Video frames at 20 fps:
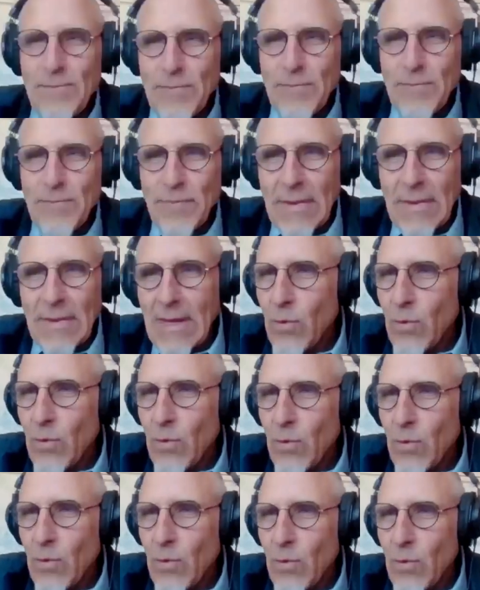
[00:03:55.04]
Well,
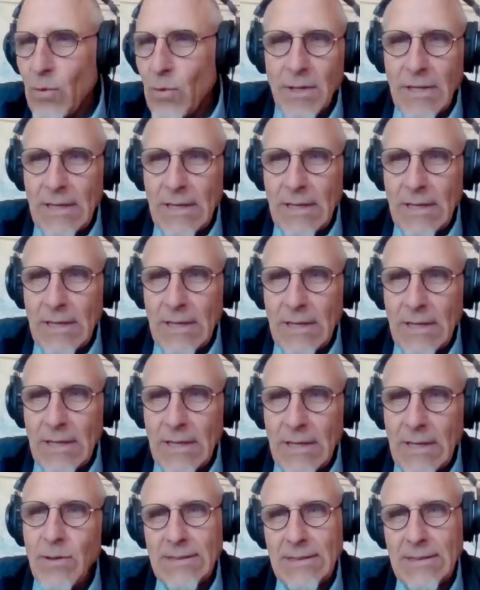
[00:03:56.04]
I've watched the
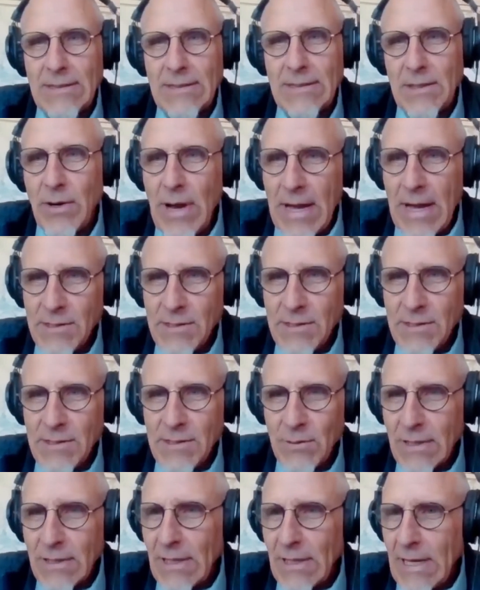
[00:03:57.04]
work, and I know that
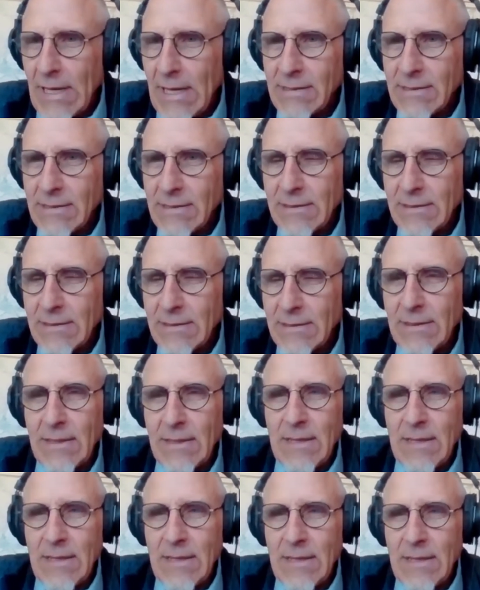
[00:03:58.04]
your interaction with the
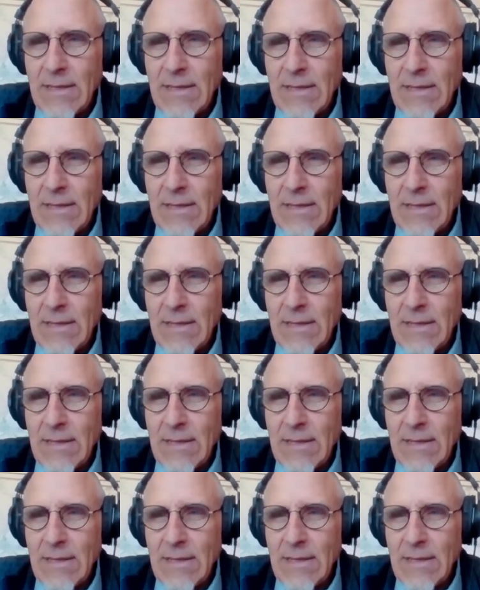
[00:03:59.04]
clients
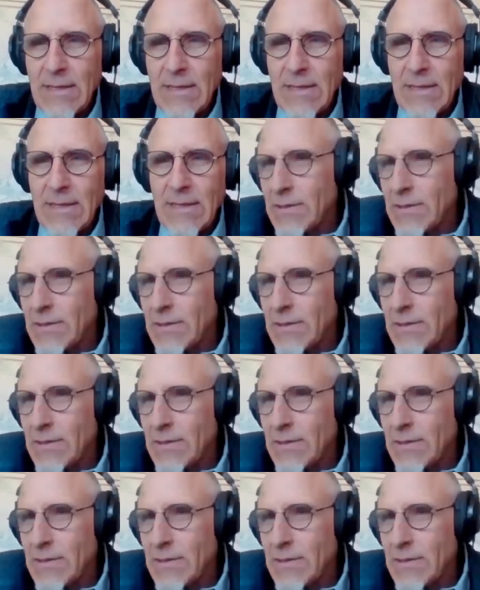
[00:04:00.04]
is top